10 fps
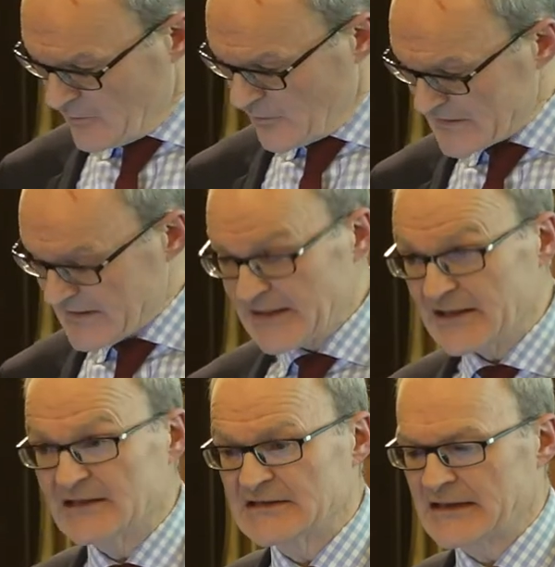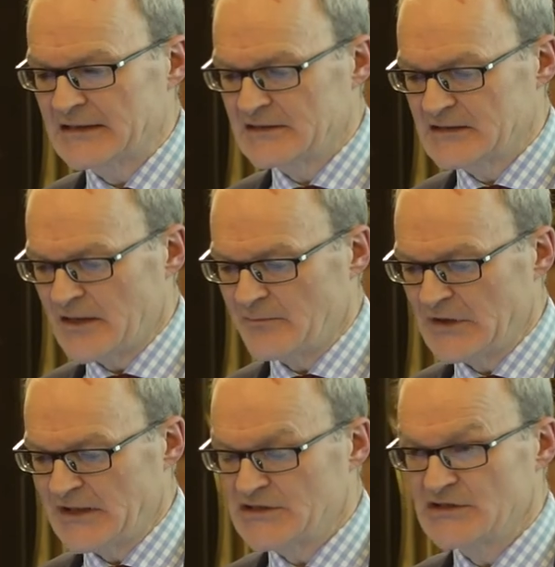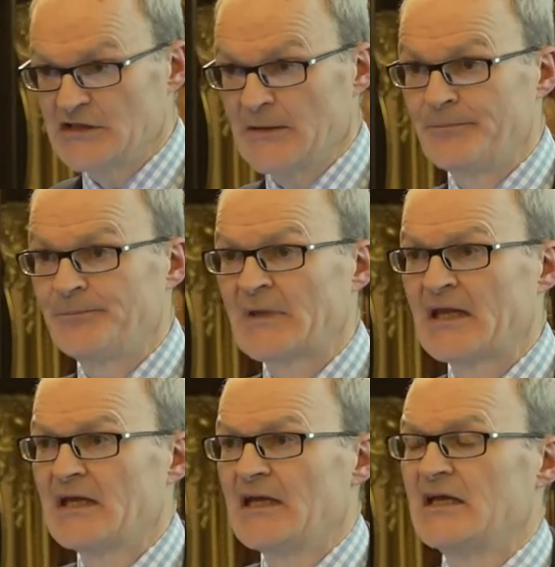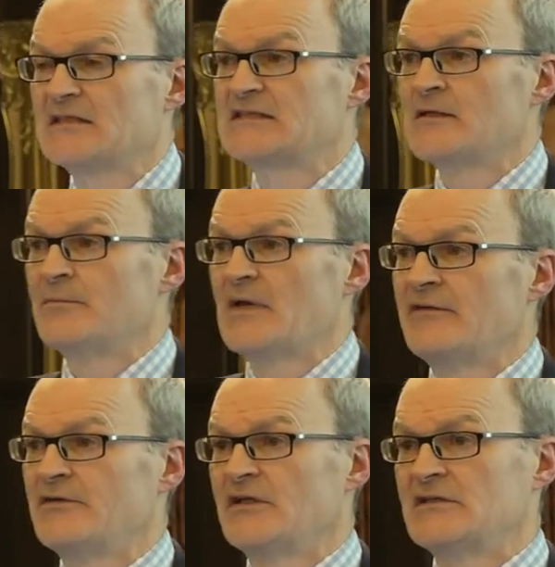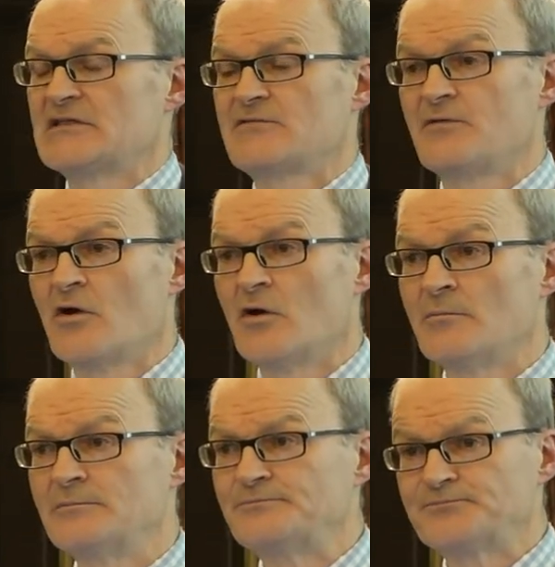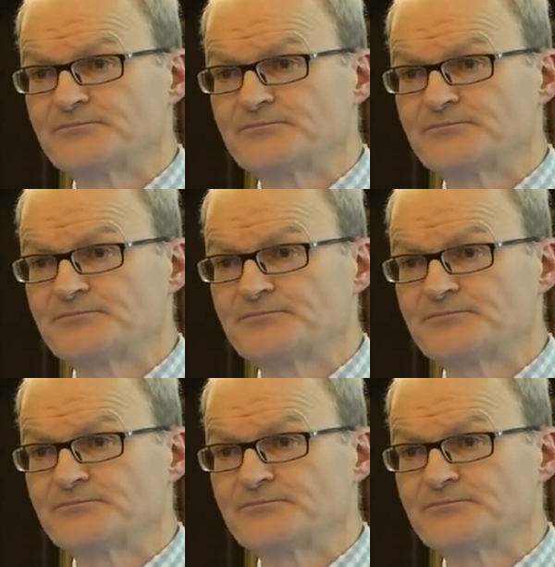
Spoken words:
We see exactly the same relationship. Here's some evidence from,